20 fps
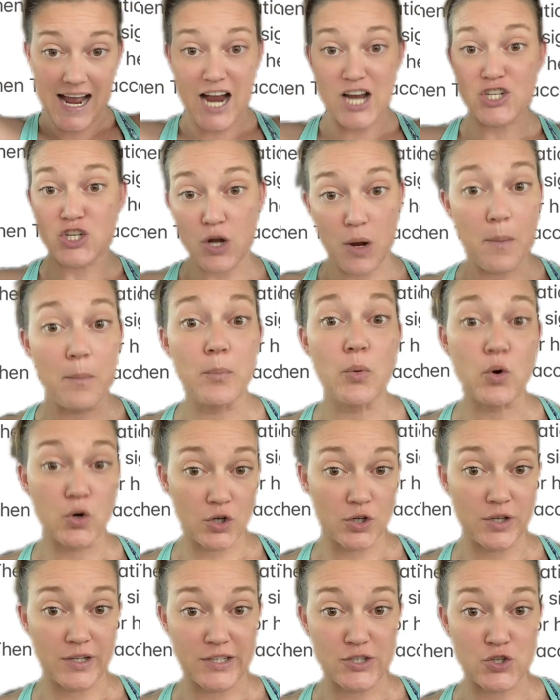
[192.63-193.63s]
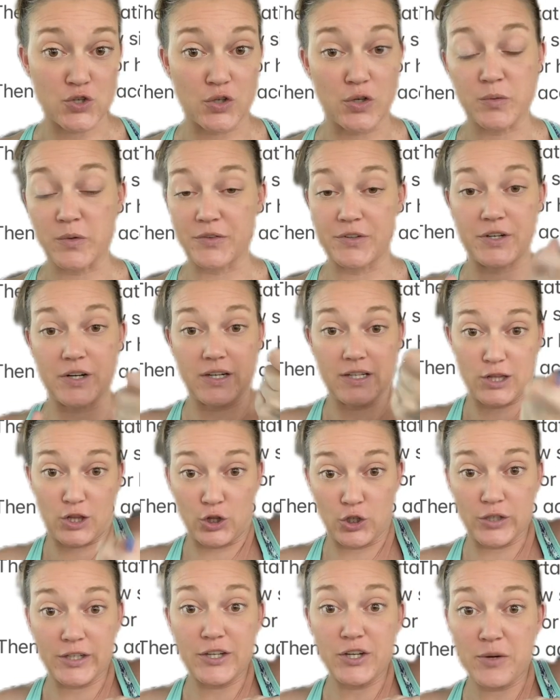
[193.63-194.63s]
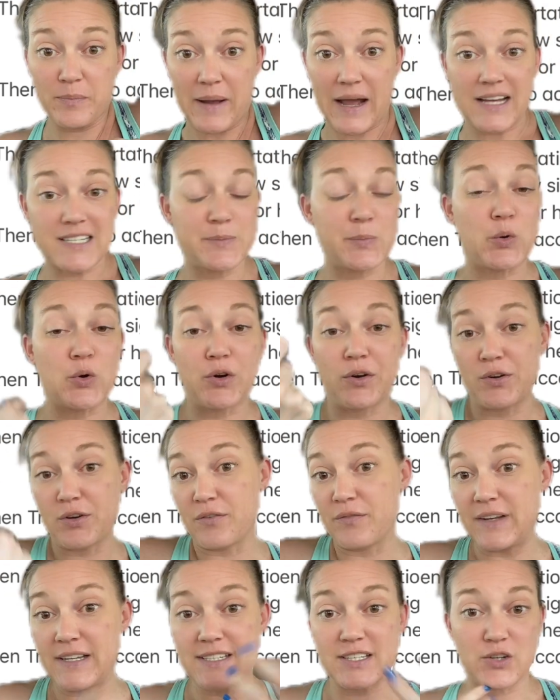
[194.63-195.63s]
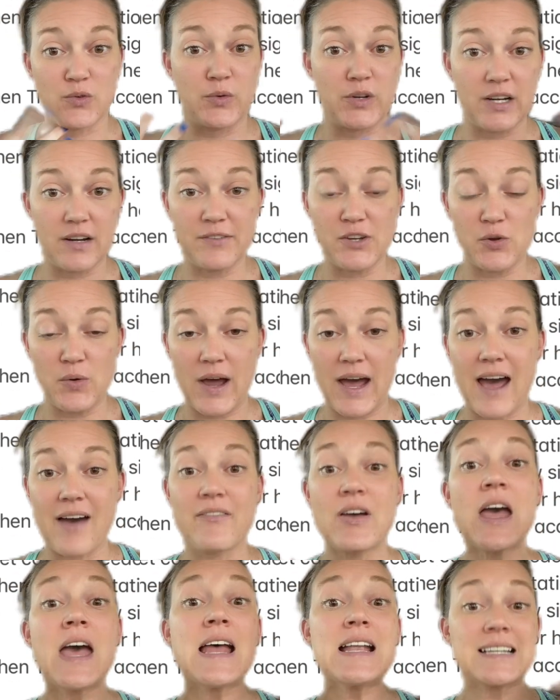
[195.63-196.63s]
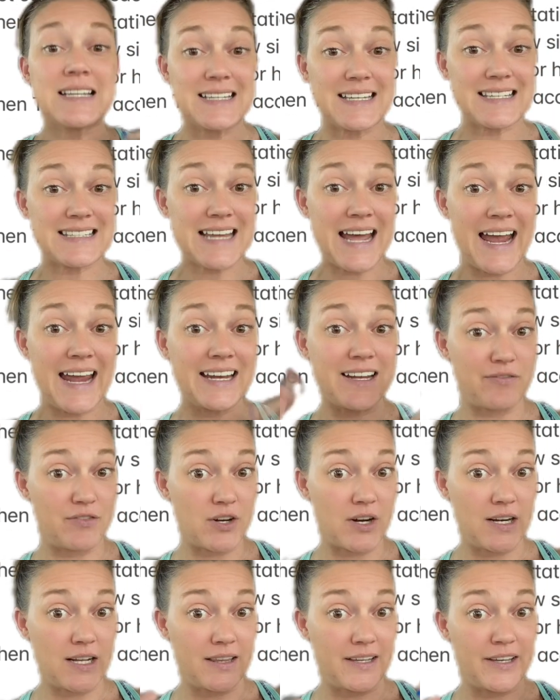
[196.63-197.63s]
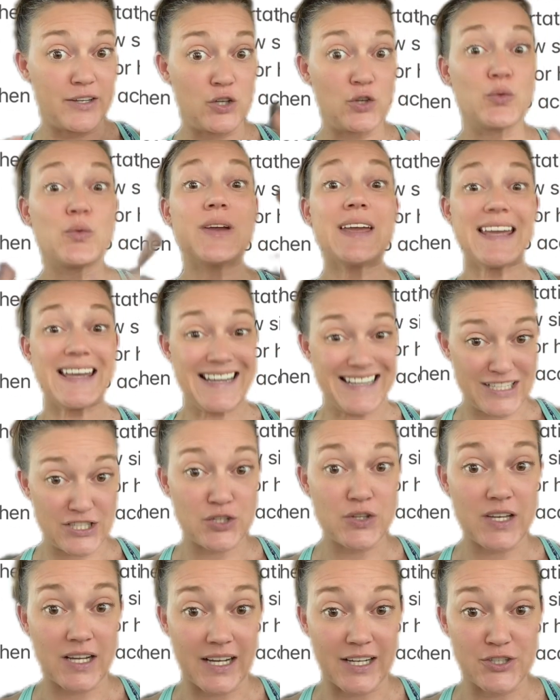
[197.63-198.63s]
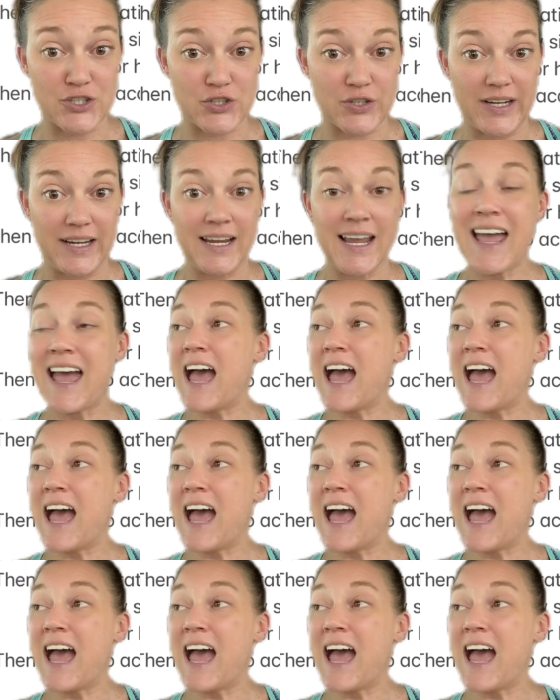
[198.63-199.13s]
/ border control, where they're going to look at your passport or your visa or whatever you have to decide if they're going to let you into the country.